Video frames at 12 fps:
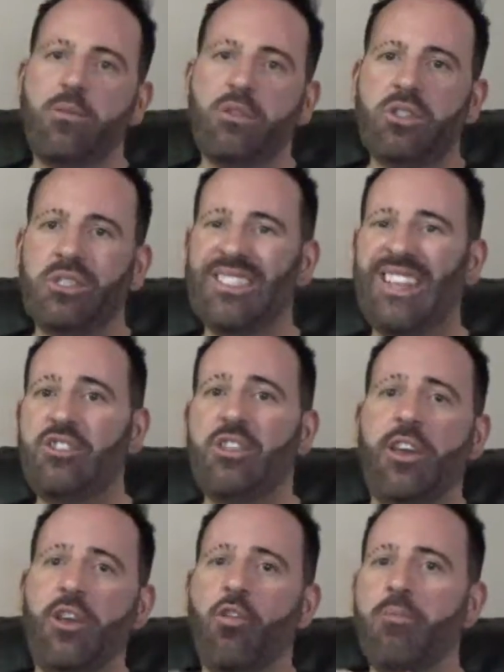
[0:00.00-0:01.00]
which is
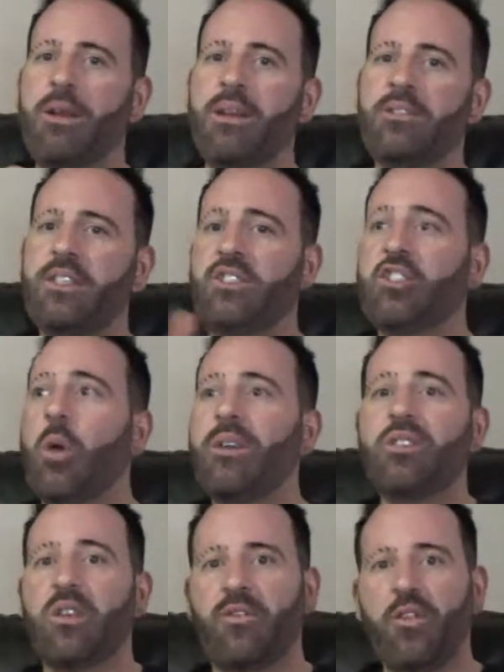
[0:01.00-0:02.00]
essentially your ability to go
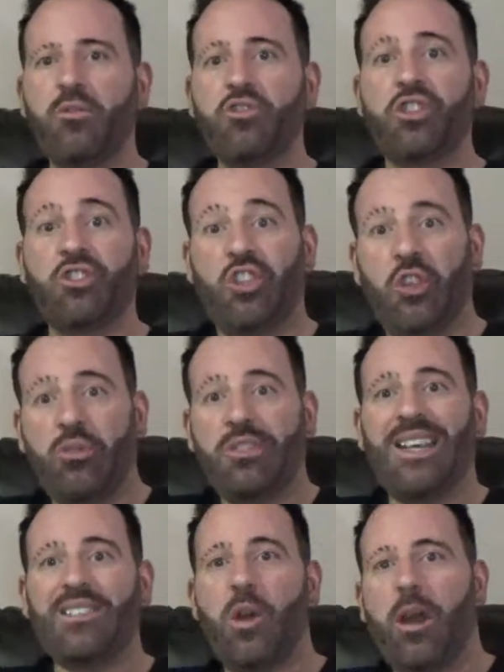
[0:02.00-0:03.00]
into the future, to use
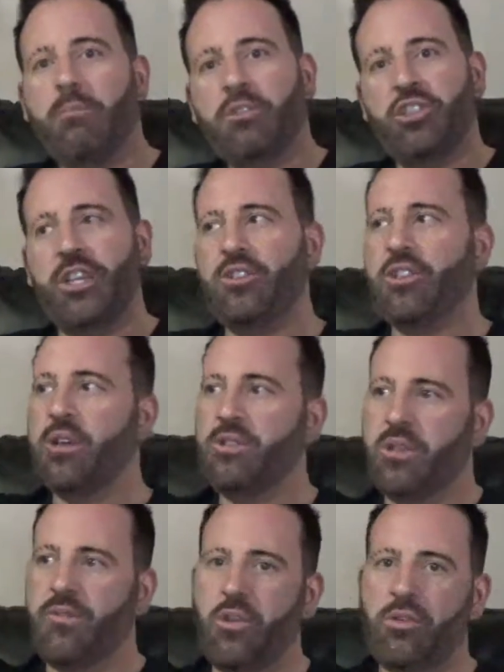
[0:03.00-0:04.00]
that time machine to go into
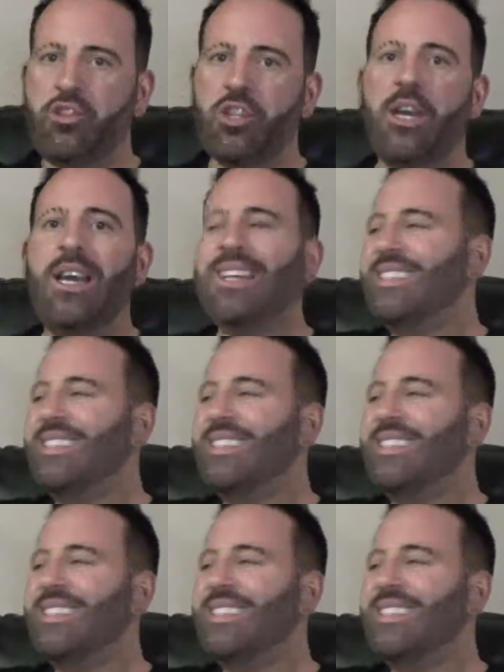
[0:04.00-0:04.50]
the future,